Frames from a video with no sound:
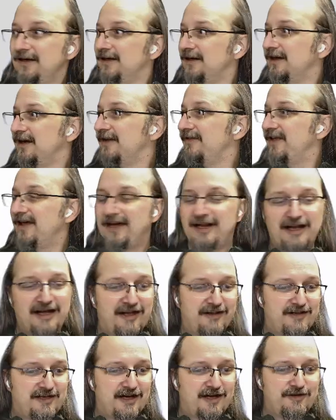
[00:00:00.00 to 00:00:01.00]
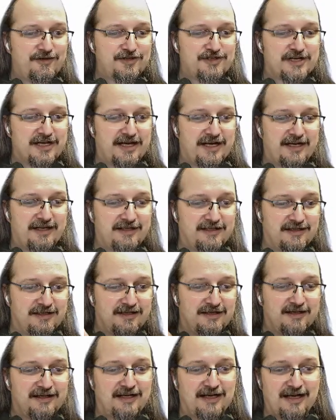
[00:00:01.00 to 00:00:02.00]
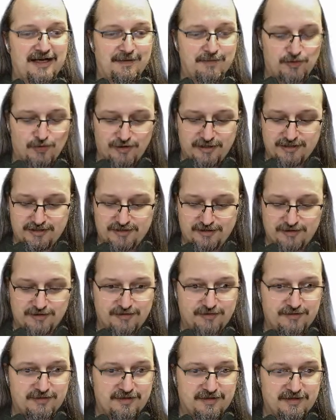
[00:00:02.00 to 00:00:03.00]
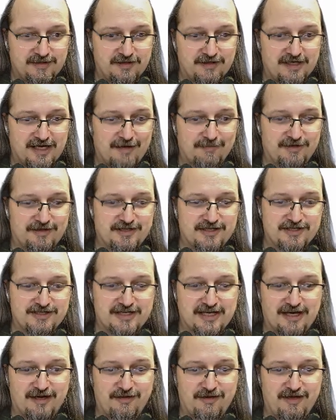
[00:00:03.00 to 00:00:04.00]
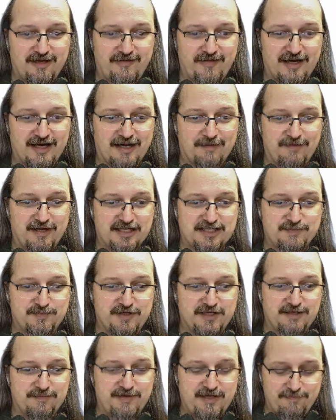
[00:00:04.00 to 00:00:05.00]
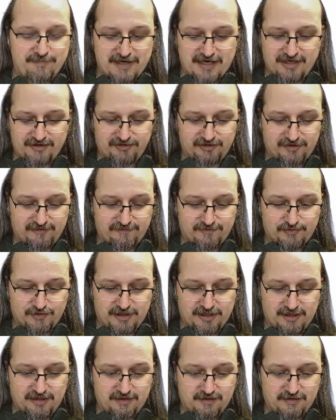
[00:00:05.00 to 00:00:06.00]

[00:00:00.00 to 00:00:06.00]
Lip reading: And then on the other side, I'm going to comment this out, and then I'm going to make speed be +3.